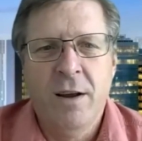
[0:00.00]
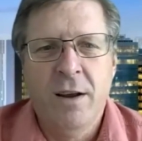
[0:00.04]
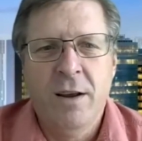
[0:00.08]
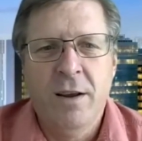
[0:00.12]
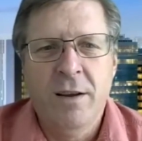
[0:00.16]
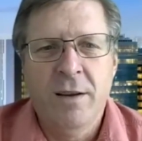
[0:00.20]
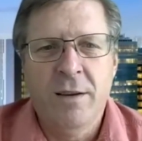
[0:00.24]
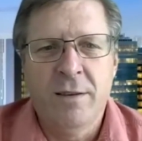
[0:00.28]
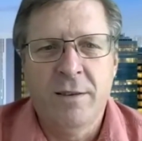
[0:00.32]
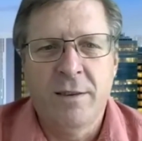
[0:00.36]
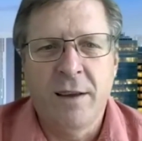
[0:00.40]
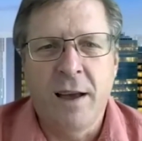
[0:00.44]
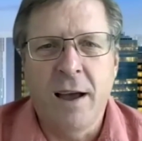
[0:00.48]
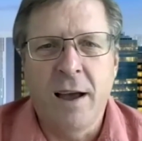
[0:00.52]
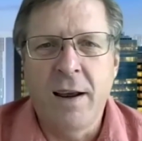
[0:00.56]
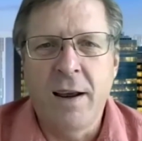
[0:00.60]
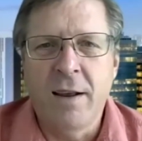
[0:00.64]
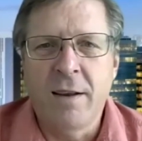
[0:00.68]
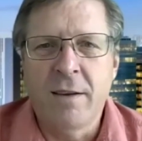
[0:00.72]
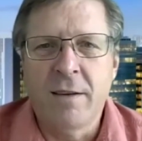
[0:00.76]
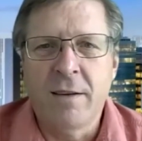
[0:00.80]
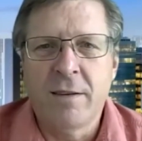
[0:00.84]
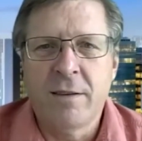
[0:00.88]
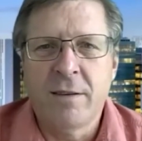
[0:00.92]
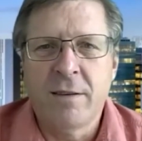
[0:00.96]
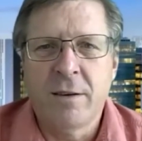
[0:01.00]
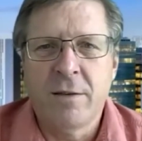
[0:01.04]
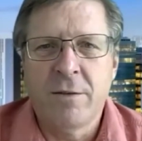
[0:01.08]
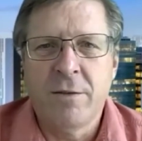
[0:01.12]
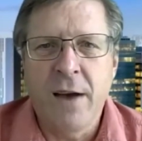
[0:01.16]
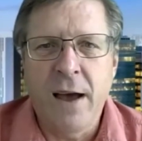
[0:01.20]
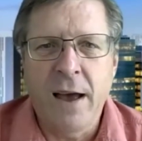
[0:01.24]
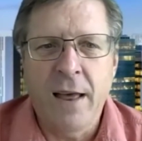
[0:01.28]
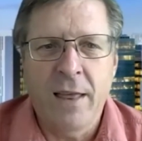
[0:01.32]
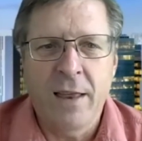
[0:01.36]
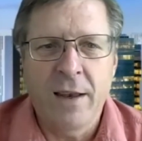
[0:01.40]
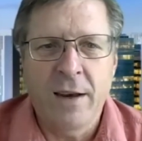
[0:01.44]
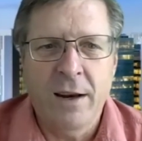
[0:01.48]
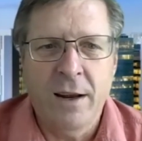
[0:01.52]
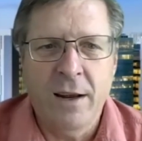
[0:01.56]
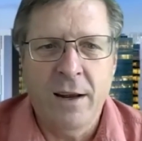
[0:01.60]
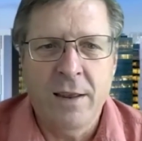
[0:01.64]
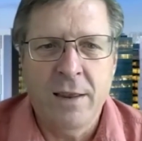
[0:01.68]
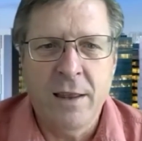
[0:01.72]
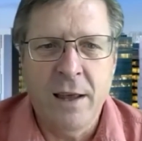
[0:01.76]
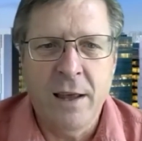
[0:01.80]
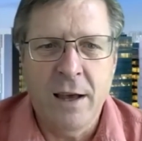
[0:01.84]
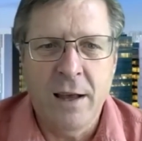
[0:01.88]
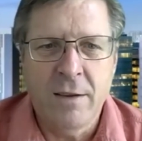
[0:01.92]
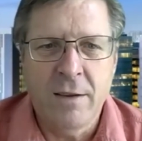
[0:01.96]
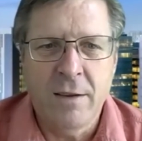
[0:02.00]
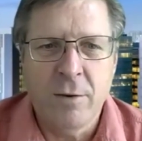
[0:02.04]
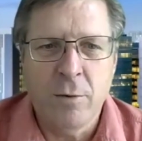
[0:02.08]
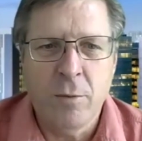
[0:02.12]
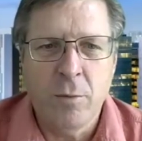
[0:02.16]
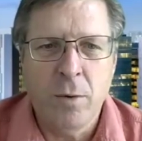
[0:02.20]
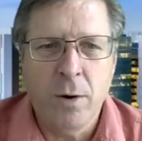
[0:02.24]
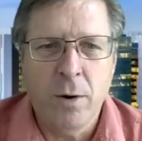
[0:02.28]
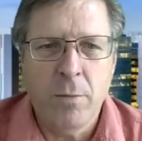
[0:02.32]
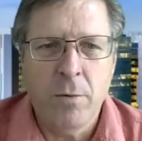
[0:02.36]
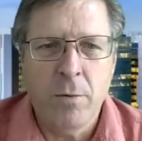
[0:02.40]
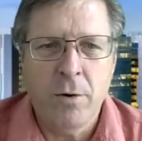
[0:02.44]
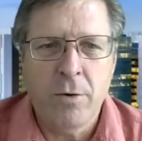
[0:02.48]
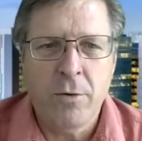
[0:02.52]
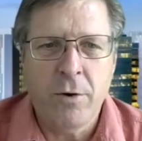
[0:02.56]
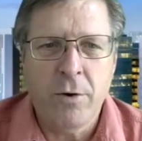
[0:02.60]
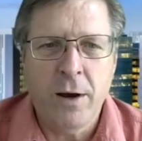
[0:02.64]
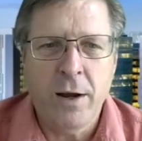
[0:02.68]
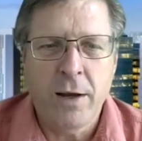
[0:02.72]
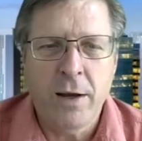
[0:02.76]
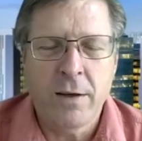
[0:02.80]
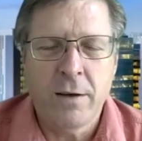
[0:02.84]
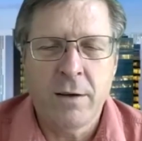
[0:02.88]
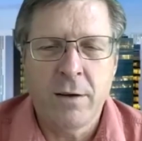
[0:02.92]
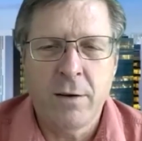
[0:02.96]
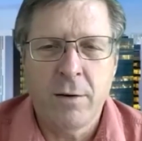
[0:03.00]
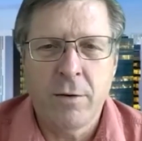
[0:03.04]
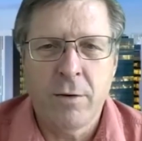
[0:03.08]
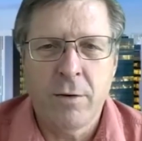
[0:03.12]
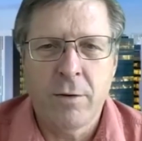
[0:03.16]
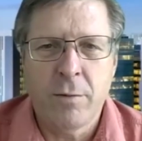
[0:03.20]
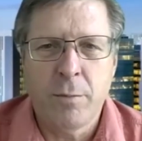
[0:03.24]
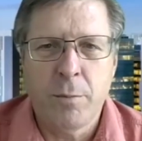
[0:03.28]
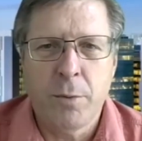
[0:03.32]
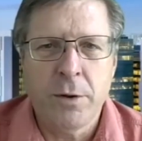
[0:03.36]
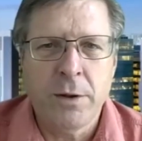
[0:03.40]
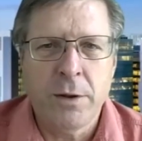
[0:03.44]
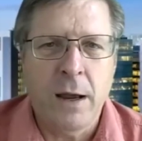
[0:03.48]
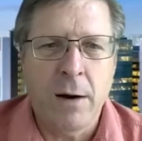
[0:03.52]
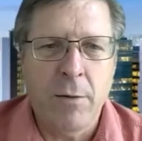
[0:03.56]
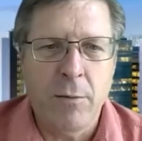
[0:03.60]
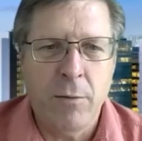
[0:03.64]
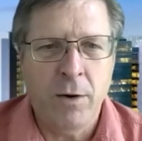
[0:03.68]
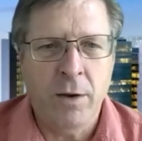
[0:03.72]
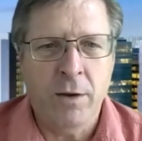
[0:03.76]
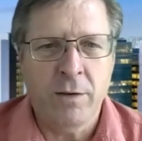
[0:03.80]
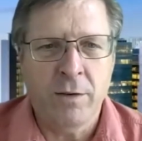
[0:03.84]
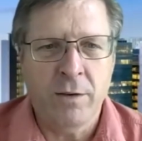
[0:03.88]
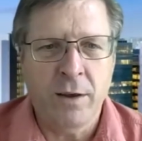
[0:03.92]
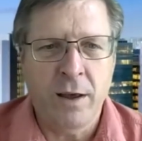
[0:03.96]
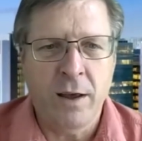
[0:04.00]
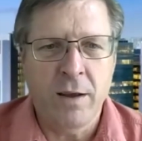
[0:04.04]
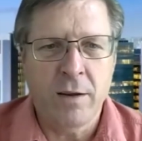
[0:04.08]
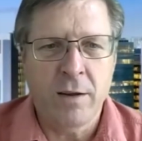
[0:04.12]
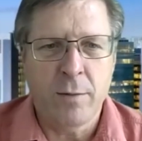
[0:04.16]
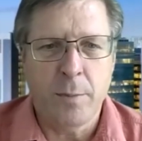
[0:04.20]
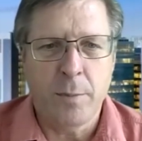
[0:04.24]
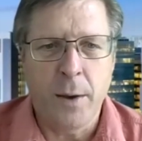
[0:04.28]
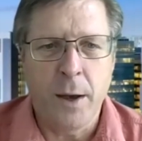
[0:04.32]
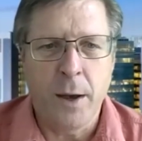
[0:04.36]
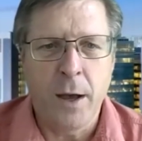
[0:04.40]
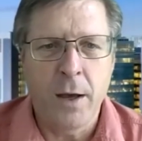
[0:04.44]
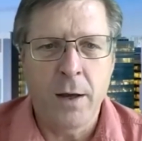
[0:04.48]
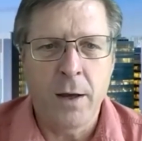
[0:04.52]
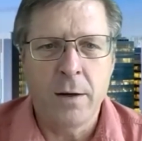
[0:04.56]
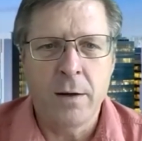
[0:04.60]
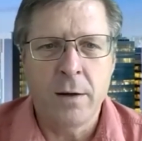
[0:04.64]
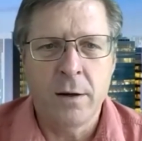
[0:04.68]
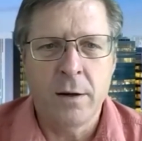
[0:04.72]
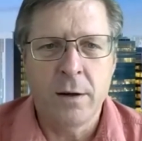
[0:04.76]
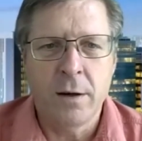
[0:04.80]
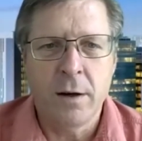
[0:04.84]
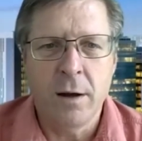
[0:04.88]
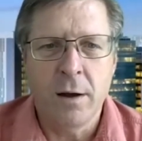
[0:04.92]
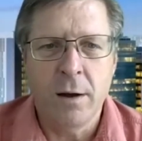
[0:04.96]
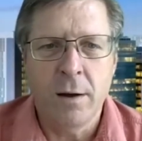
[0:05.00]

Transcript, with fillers: science to validate that. So what we're trying to do is put that real science behind it.